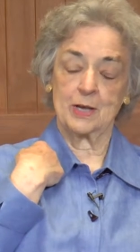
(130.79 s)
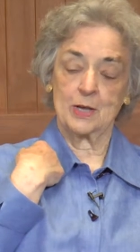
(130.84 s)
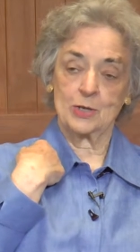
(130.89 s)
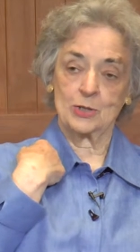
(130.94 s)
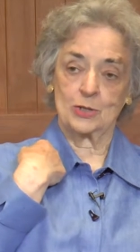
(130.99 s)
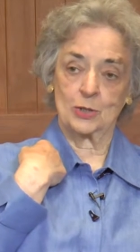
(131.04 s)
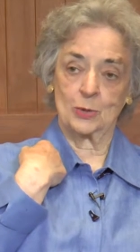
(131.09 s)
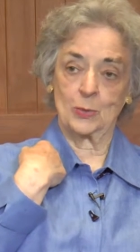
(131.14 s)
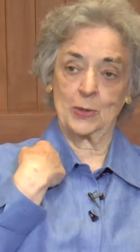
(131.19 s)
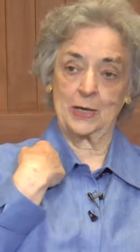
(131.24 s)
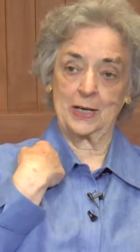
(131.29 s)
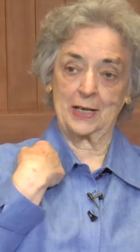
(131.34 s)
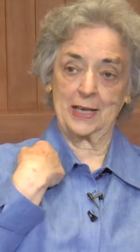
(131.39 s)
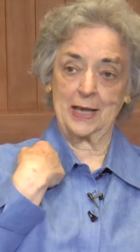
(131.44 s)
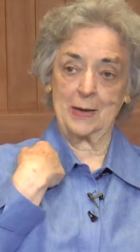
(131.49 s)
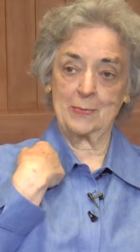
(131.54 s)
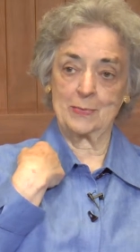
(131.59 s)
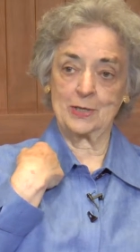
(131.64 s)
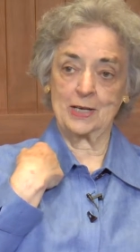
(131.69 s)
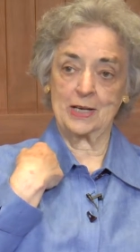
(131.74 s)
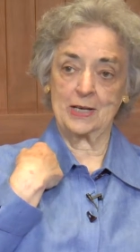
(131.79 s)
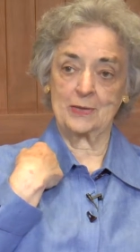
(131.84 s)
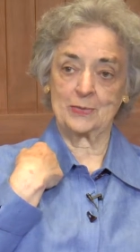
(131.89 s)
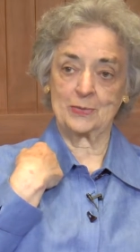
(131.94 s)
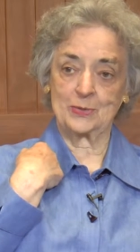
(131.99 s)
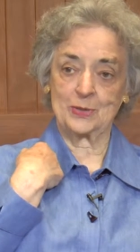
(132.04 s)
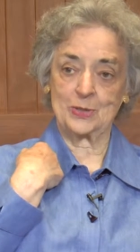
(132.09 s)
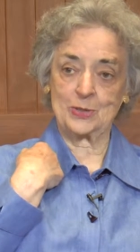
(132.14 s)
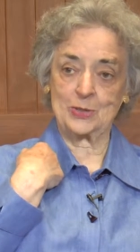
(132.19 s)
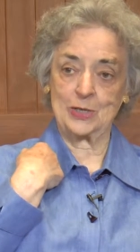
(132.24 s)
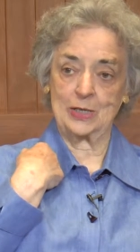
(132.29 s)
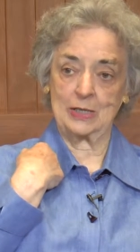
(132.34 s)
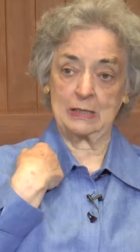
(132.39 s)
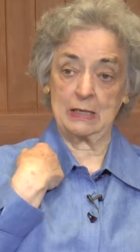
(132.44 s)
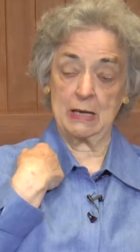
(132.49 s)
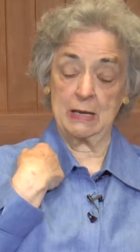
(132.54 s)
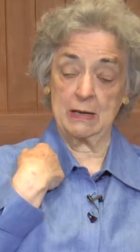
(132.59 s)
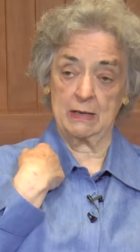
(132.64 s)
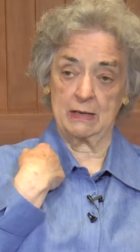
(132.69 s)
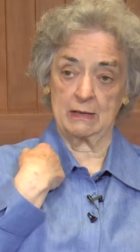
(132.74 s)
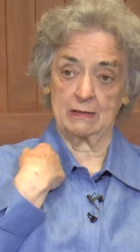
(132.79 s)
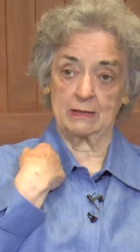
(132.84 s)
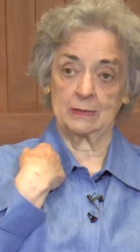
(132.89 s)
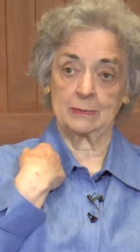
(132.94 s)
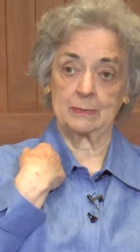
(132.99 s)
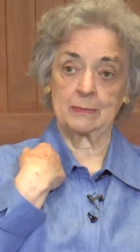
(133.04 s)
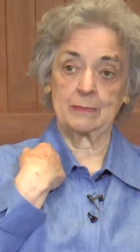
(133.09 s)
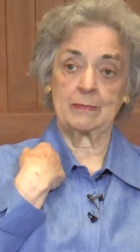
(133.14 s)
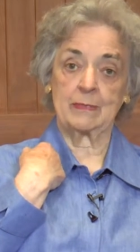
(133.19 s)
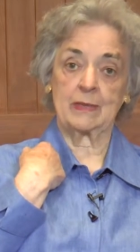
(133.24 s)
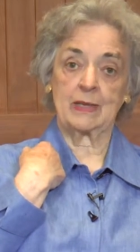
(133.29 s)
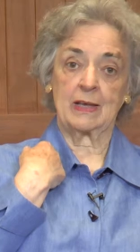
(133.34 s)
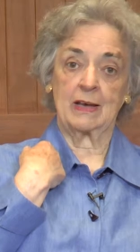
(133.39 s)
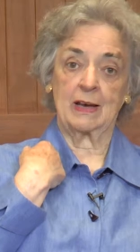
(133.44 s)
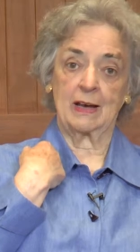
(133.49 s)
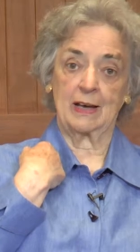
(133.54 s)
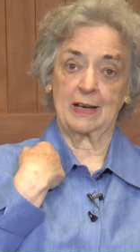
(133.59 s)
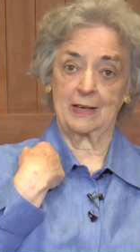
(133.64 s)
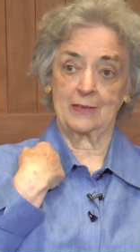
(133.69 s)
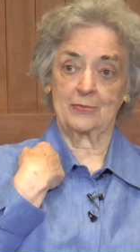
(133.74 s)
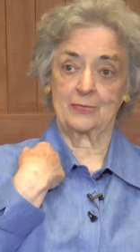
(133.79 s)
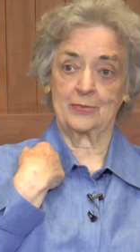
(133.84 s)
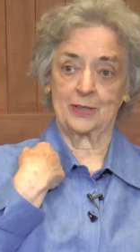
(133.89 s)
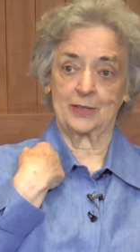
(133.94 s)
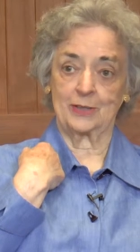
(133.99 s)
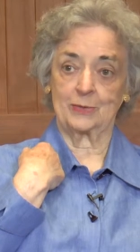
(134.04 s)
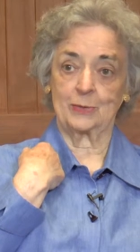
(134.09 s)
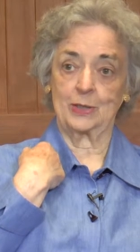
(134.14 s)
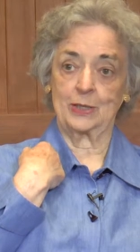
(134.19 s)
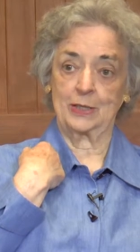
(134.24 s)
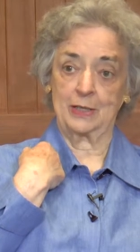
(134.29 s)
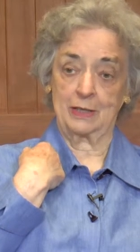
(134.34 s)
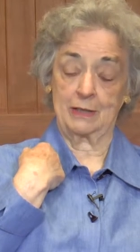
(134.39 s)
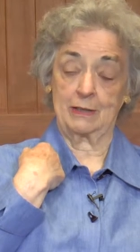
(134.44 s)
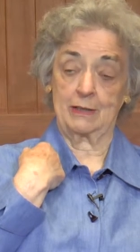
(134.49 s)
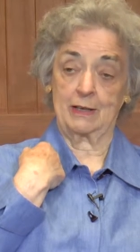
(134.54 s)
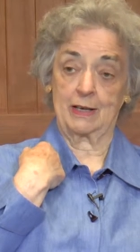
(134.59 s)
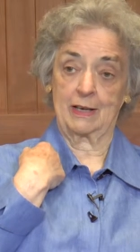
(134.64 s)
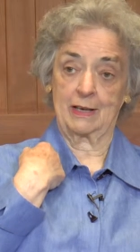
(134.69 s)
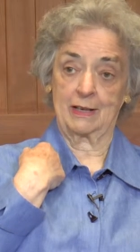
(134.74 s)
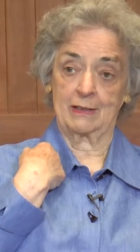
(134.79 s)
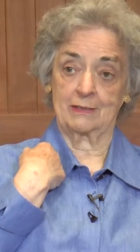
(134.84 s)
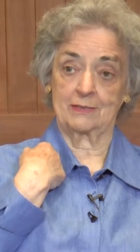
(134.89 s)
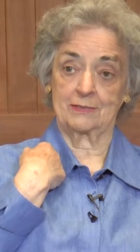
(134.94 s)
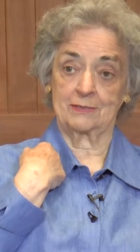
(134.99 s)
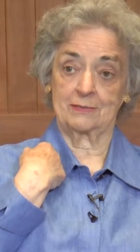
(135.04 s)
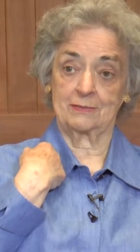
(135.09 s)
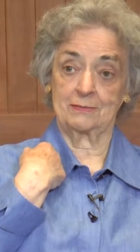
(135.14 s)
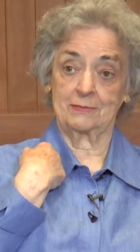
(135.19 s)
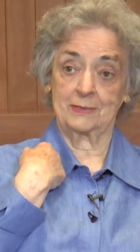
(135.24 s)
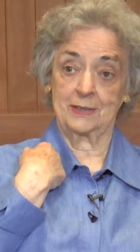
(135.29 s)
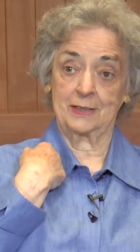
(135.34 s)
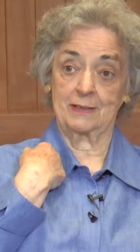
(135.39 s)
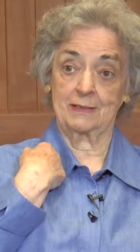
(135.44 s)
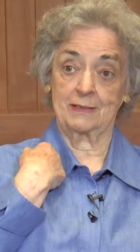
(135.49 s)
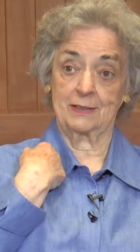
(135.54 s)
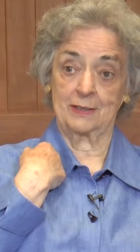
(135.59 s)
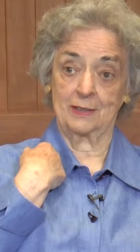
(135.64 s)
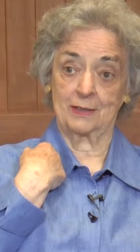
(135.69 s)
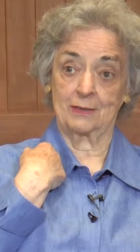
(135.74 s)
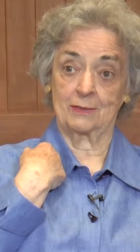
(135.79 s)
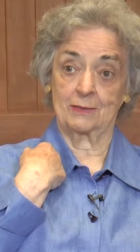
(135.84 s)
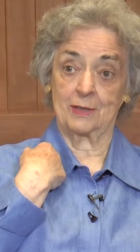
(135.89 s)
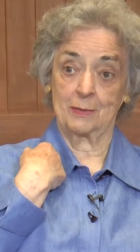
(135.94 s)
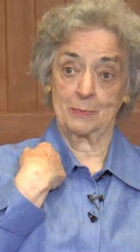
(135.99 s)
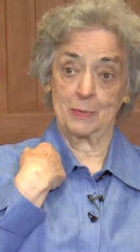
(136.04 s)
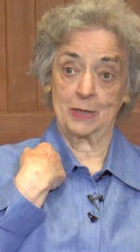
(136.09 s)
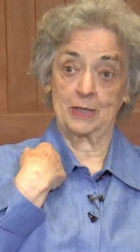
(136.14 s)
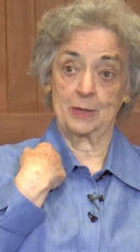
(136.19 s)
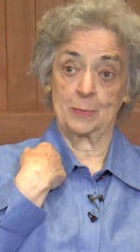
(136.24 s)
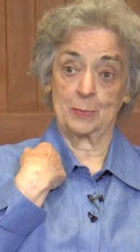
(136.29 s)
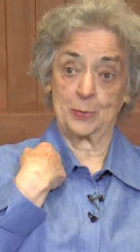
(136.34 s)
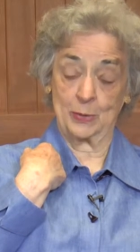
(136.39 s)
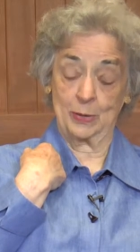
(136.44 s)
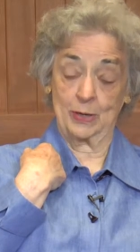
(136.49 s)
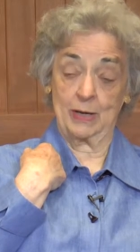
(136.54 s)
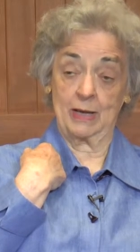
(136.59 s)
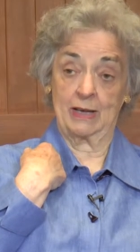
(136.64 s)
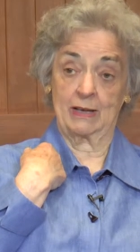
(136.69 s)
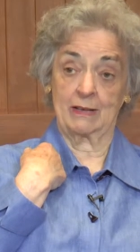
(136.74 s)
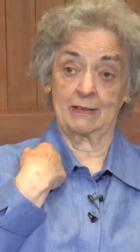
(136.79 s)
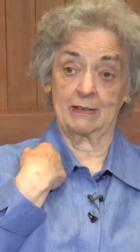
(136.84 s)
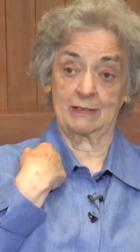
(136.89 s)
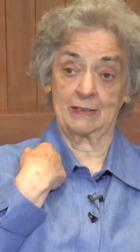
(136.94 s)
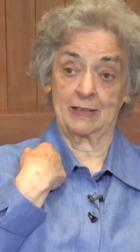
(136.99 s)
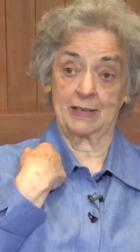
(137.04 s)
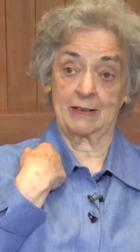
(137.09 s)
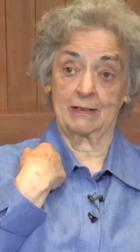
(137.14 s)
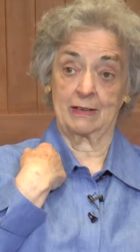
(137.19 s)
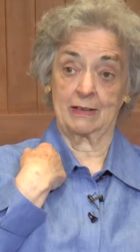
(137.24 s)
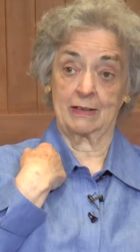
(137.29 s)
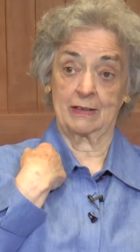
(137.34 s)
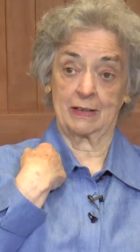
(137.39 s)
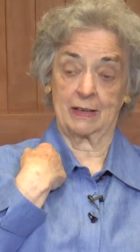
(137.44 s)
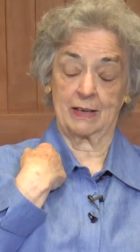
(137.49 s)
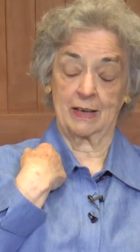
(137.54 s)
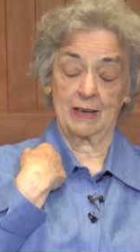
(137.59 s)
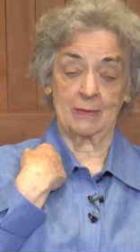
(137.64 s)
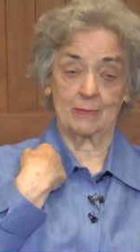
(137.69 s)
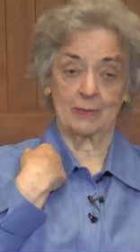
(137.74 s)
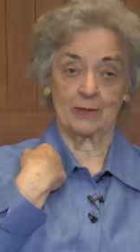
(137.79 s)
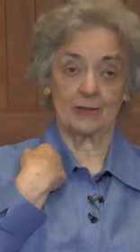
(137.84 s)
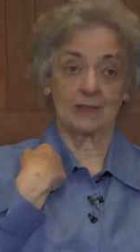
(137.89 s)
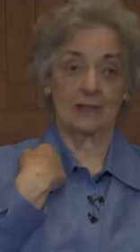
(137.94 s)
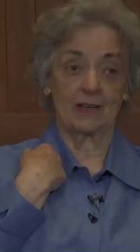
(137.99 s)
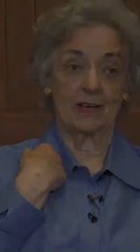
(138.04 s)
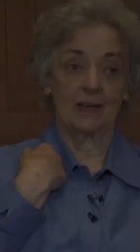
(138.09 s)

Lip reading: So when it came time for the centennial, I felt we needed to have them in the parade carrying the caber.